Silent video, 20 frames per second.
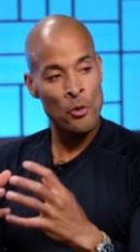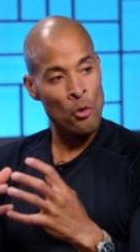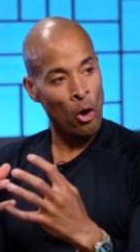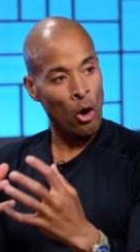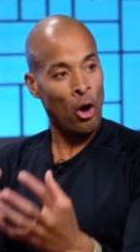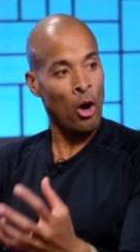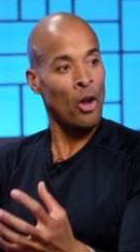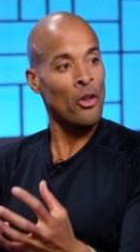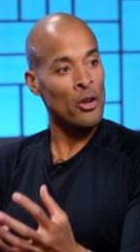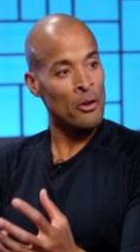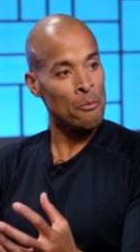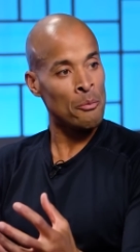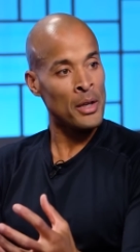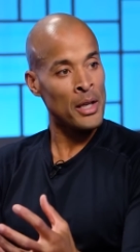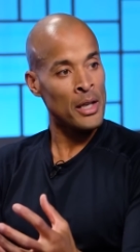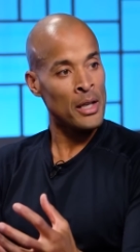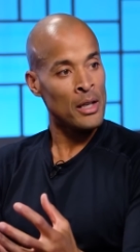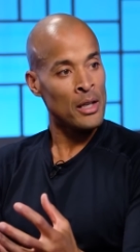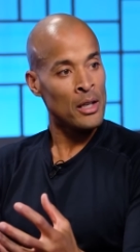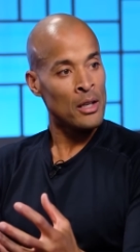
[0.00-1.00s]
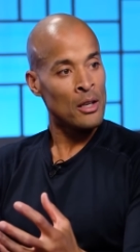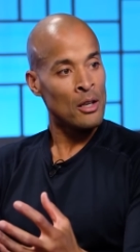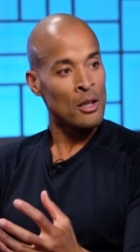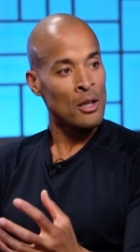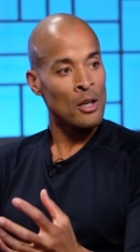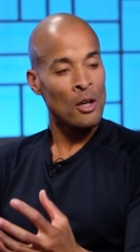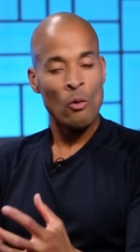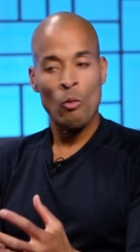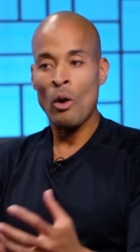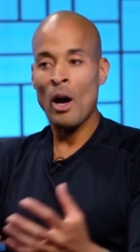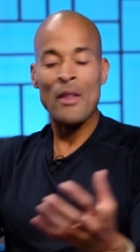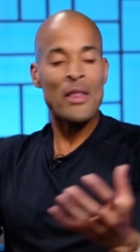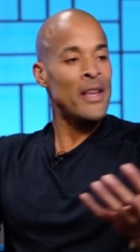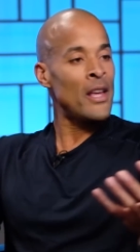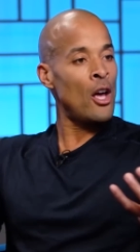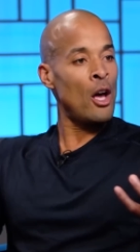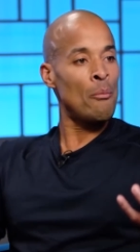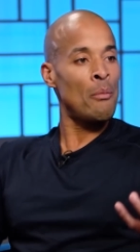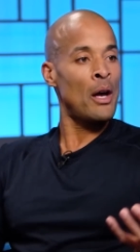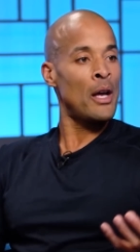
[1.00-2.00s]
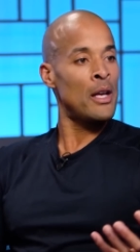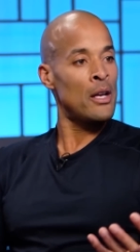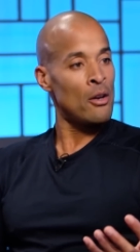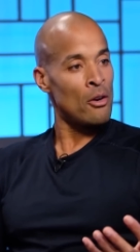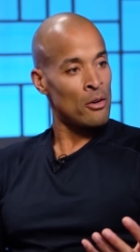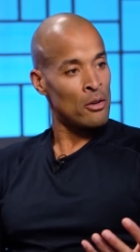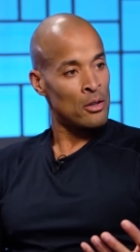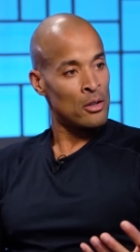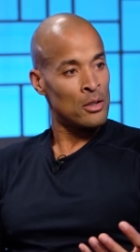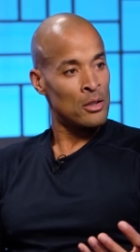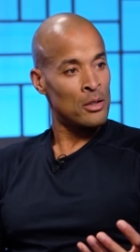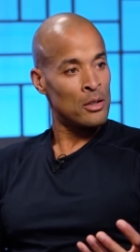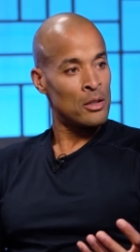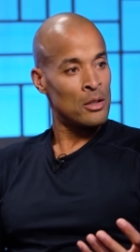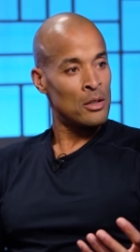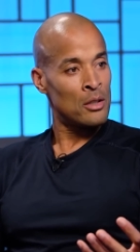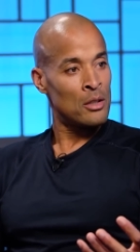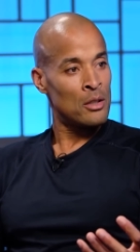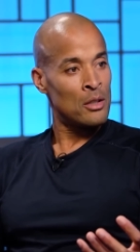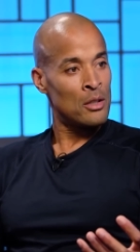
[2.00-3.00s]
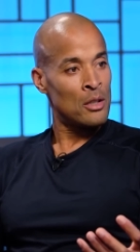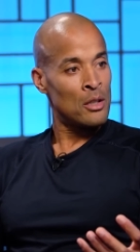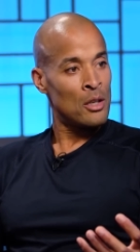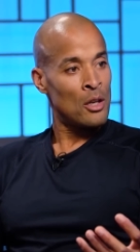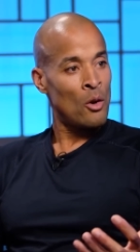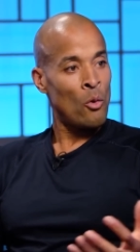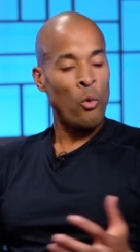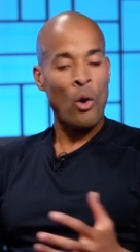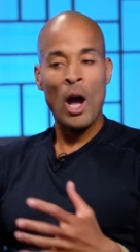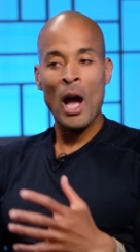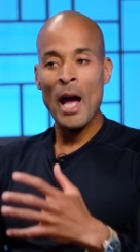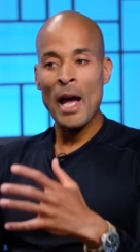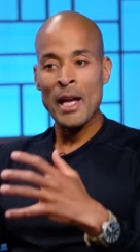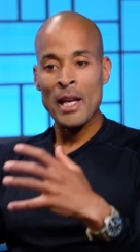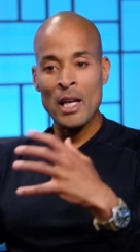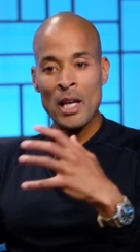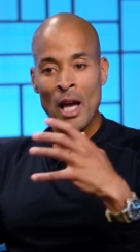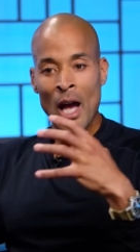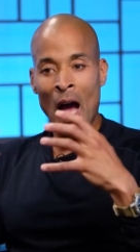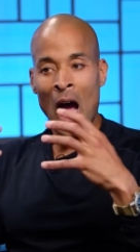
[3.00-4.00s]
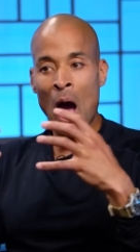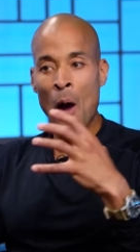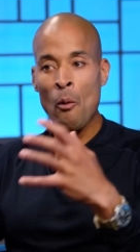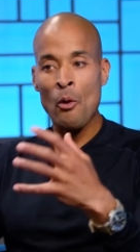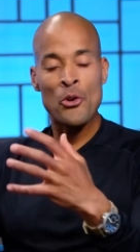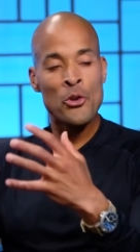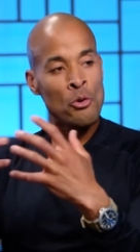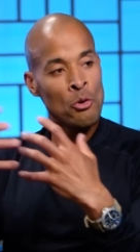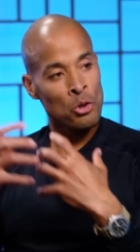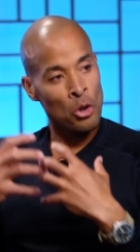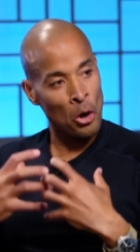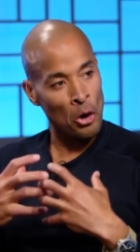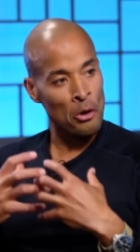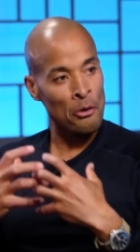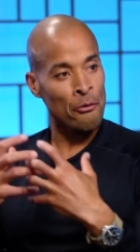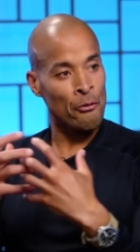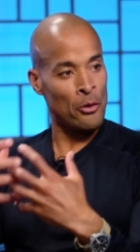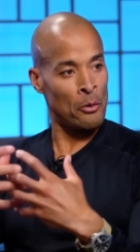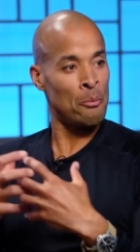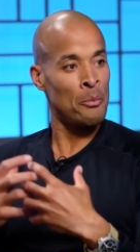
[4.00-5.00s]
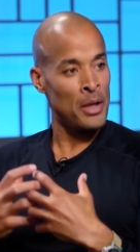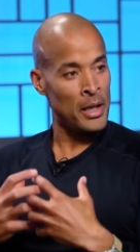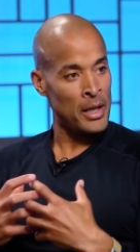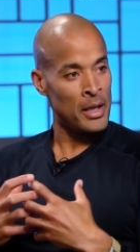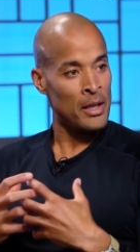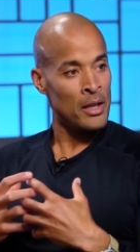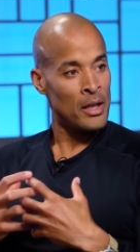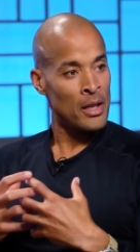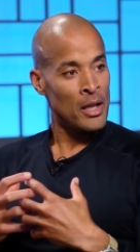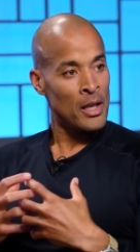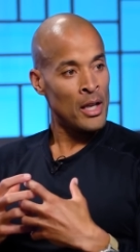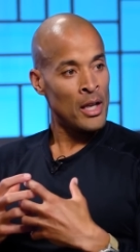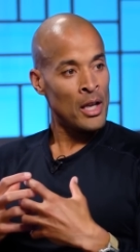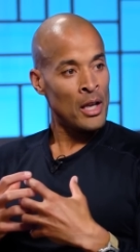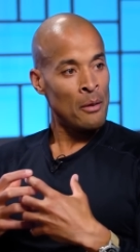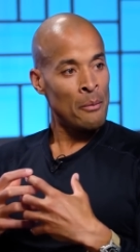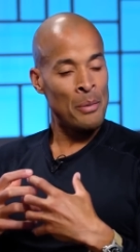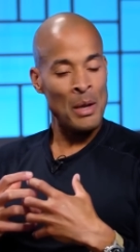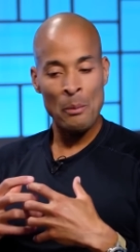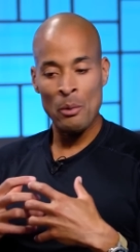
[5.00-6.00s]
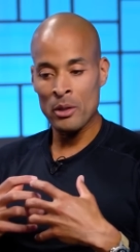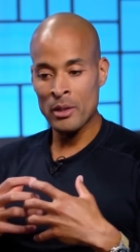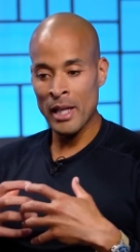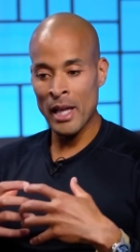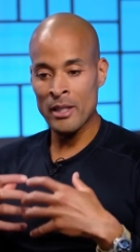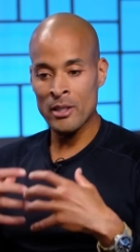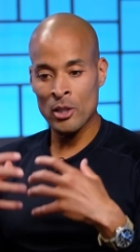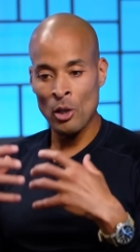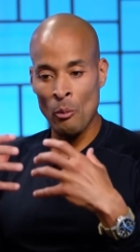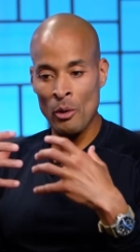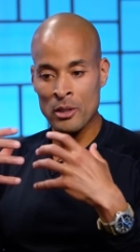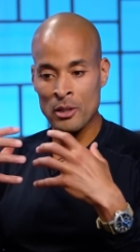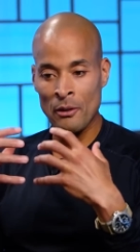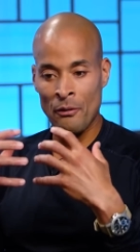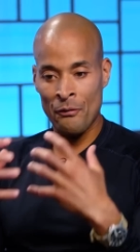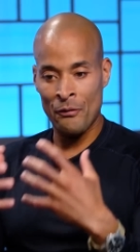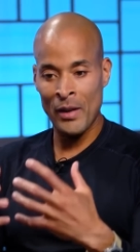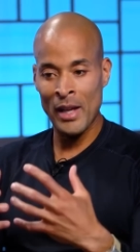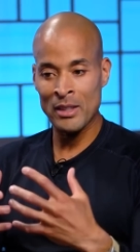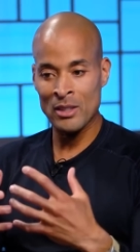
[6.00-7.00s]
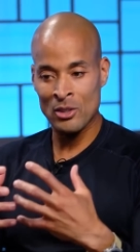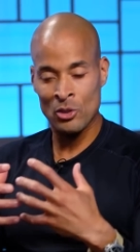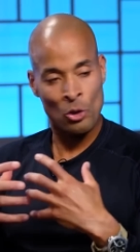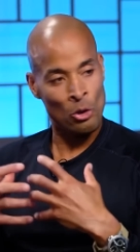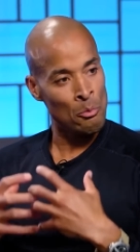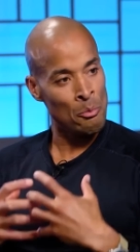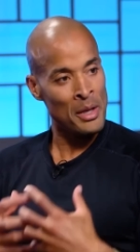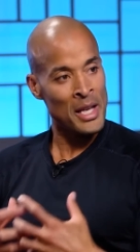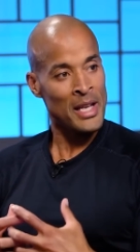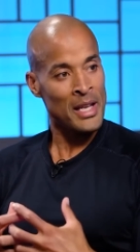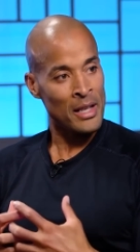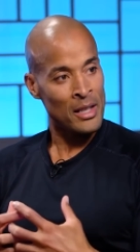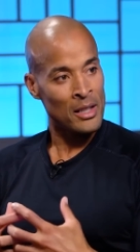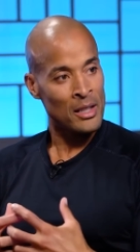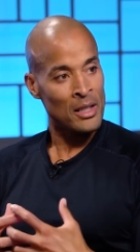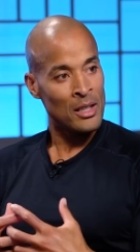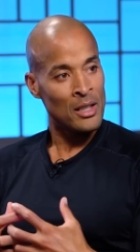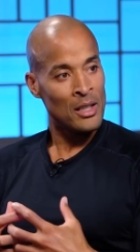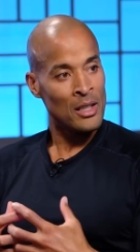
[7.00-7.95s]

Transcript: you all of me, why the hell am I here? Why? How will you learn from me? People take so much offense to me.